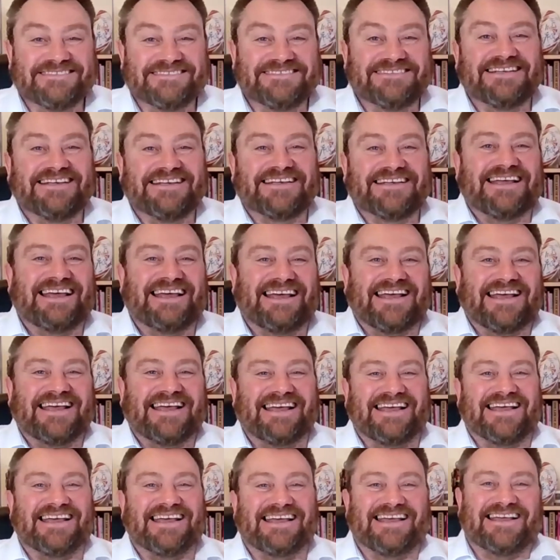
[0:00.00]
yes,
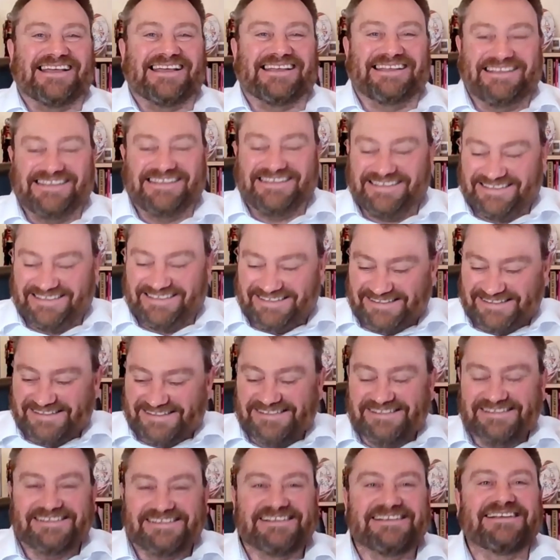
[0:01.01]
because
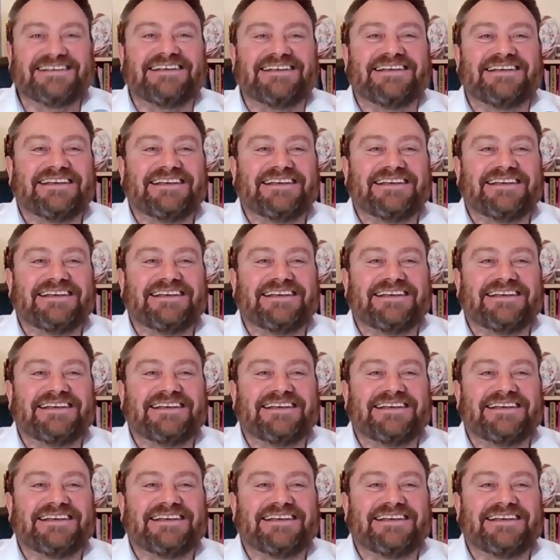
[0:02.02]
you have